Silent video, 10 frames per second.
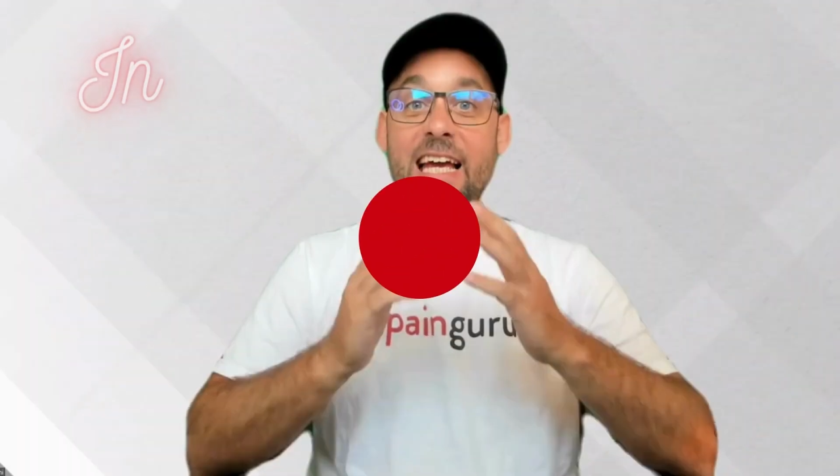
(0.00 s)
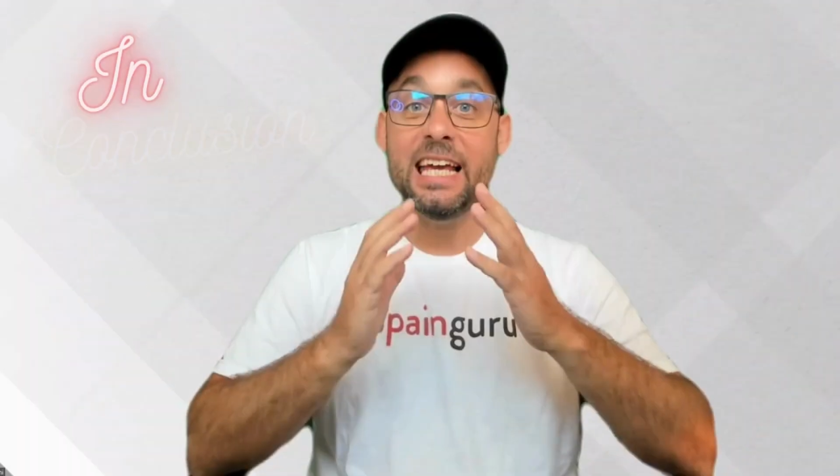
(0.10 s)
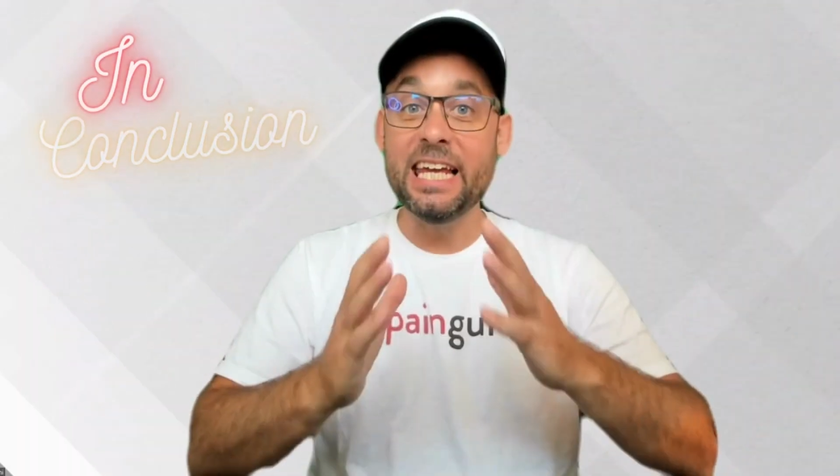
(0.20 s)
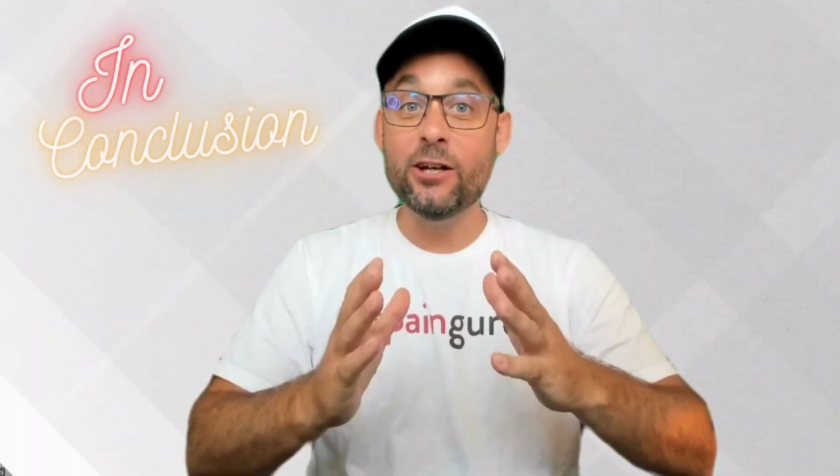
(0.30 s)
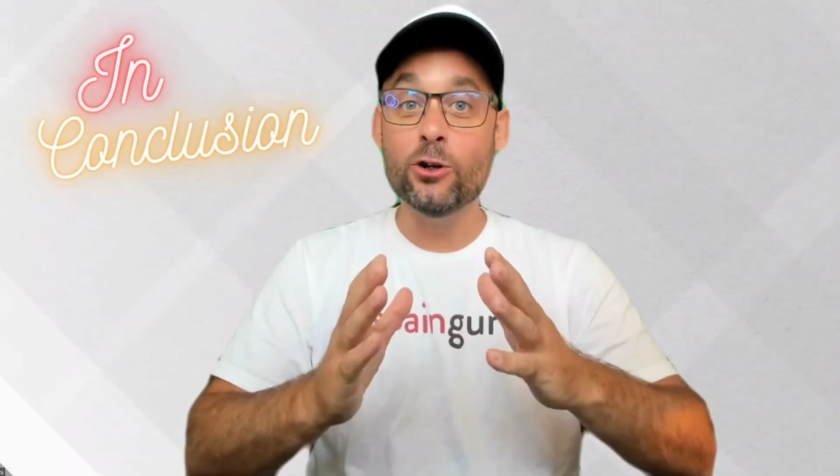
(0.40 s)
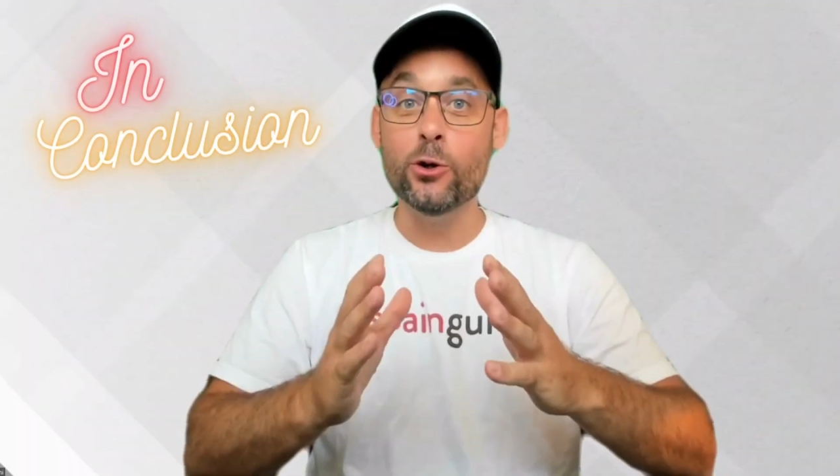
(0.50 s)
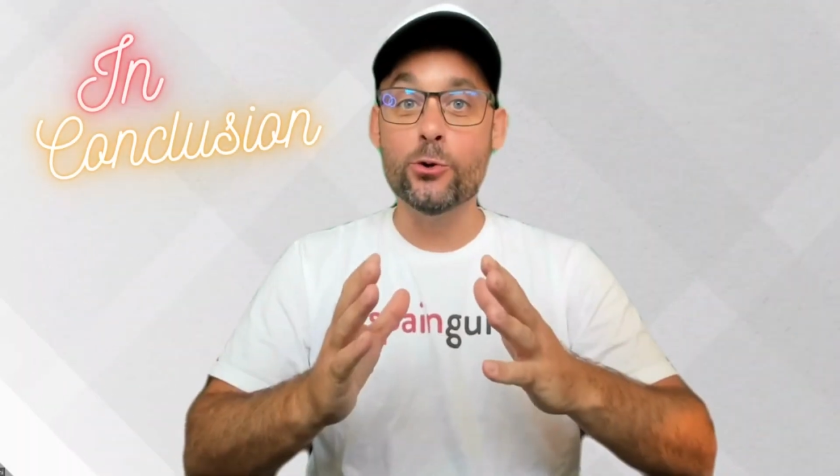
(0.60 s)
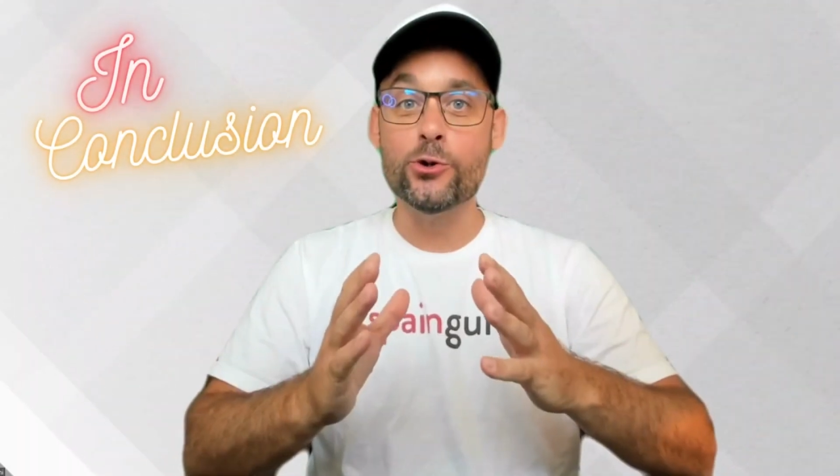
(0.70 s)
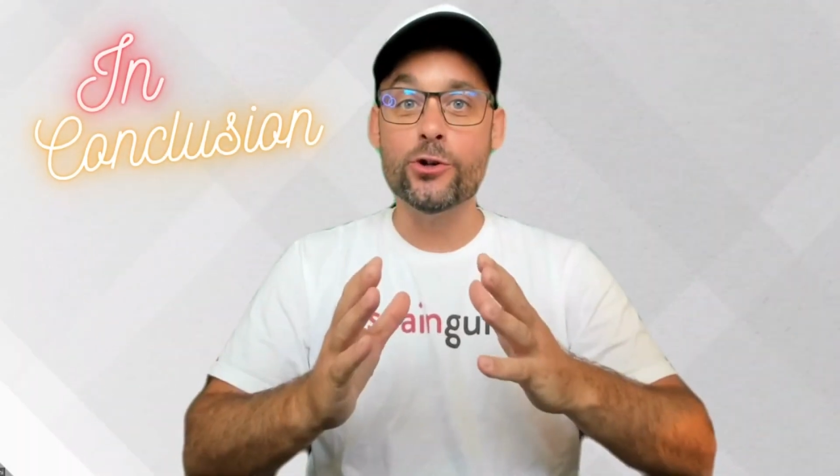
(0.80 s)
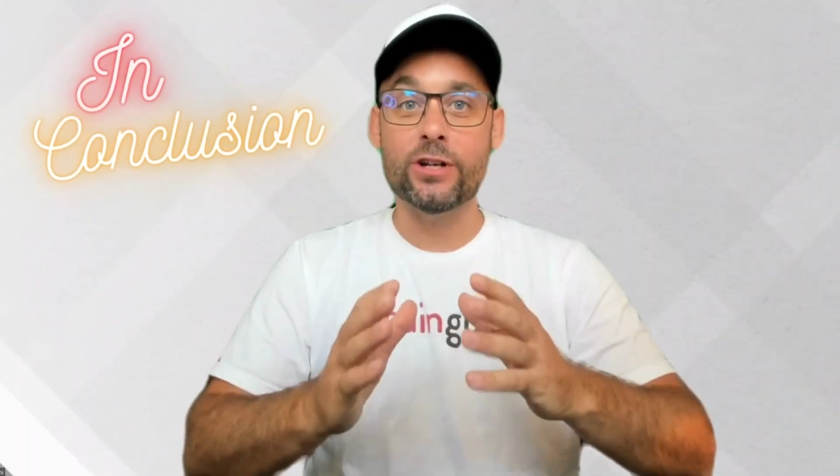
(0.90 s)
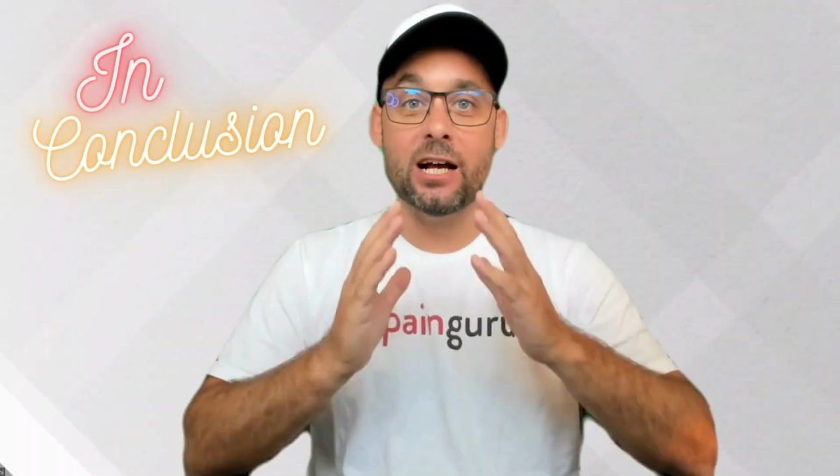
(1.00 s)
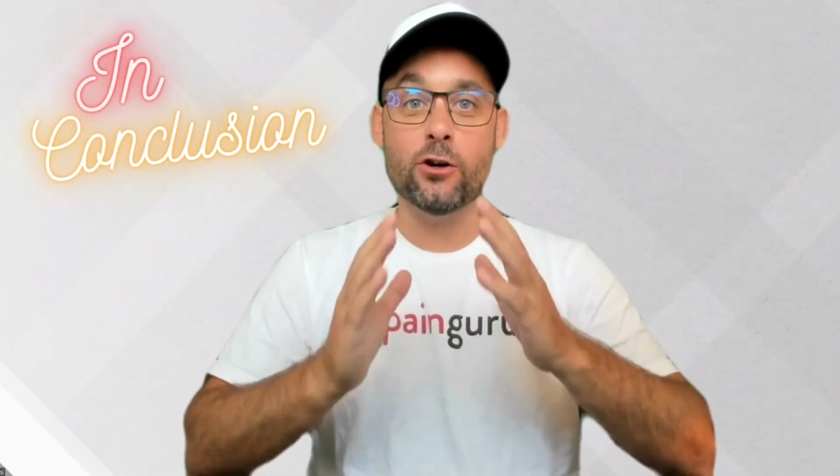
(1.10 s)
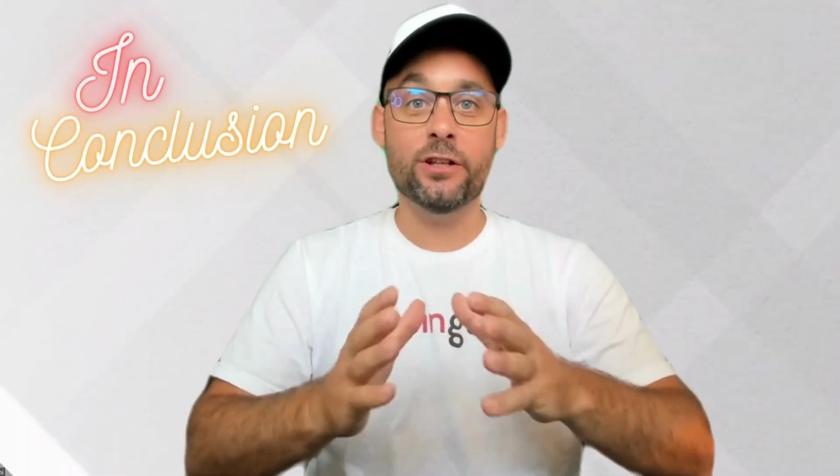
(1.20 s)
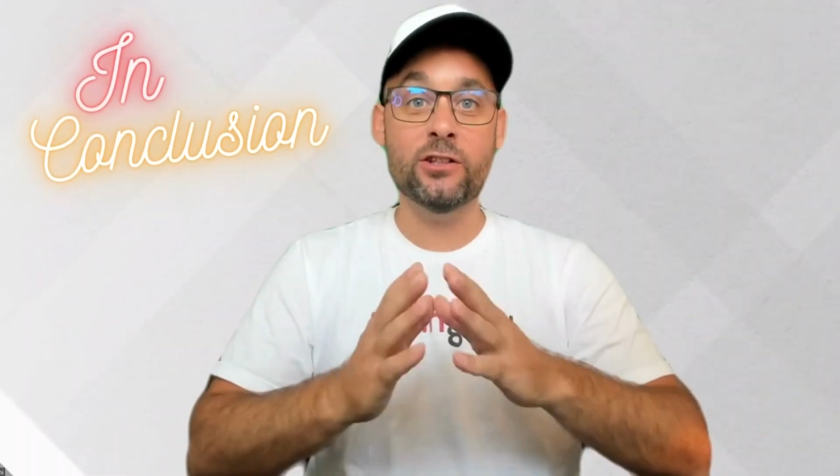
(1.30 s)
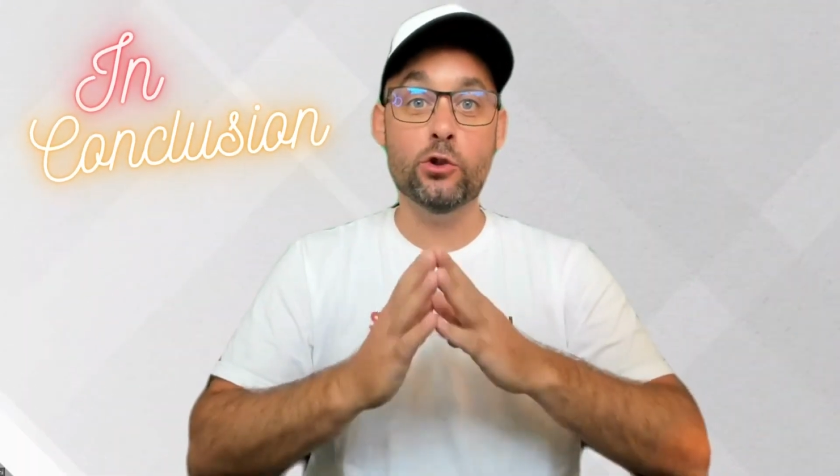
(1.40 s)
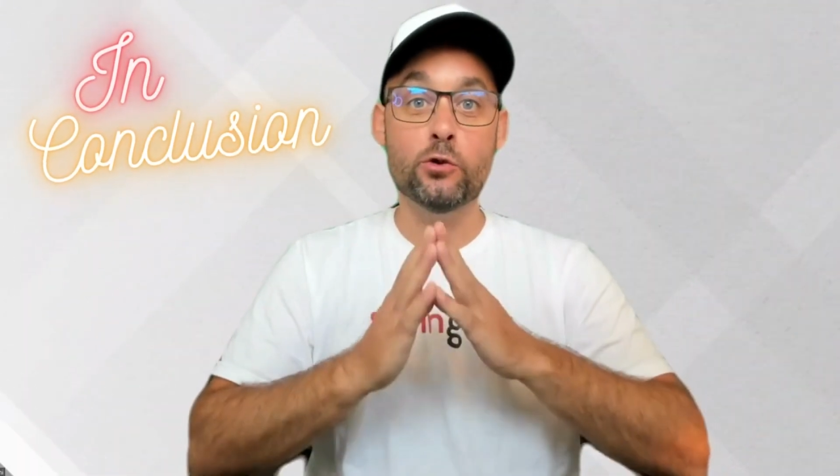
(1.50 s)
In conclusion, according to